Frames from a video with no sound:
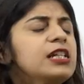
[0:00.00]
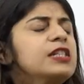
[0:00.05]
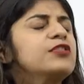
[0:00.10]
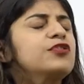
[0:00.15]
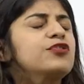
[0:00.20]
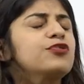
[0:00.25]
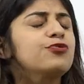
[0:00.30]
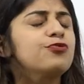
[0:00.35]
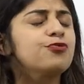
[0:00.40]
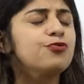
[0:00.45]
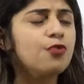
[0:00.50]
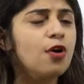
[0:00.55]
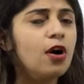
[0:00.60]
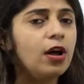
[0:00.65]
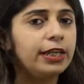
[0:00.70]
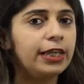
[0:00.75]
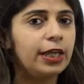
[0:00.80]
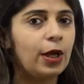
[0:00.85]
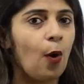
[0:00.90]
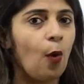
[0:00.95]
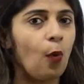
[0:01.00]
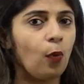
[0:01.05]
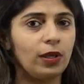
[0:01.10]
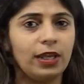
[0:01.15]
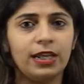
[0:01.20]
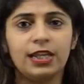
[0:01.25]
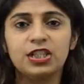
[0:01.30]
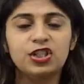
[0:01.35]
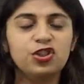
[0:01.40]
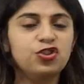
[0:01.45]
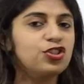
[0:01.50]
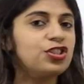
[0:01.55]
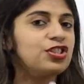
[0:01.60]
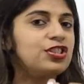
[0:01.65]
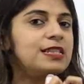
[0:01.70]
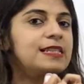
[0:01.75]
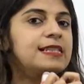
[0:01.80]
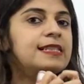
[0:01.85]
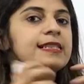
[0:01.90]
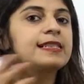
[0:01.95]
it's really cold and it's
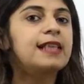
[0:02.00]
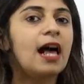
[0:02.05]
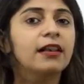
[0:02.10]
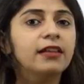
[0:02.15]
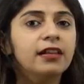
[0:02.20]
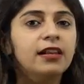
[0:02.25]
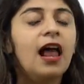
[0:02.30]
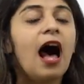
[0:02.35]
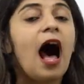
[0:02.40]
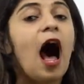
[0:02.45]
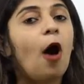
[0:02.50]
just a sudden